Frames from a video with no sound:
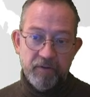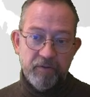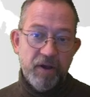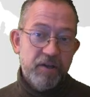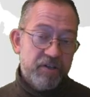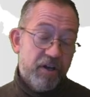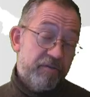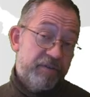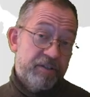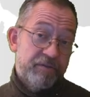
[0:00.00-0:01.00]
well, it's
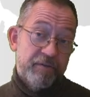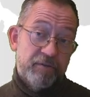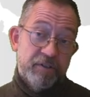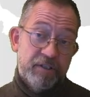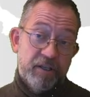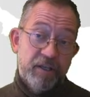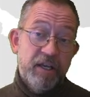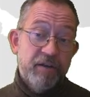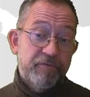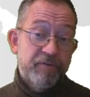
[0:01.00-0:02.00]
other things we have to consider.
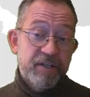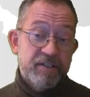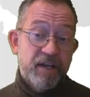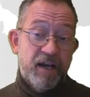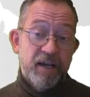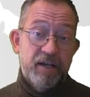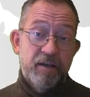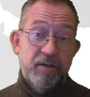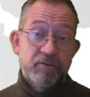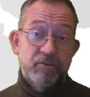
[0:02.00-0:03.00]
If we decide
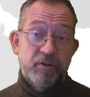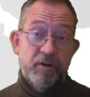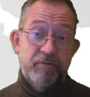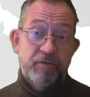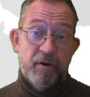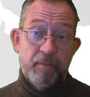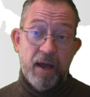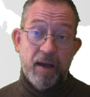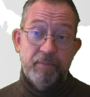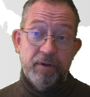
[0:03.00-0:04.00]
to go for a
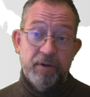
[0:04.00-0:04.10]
map,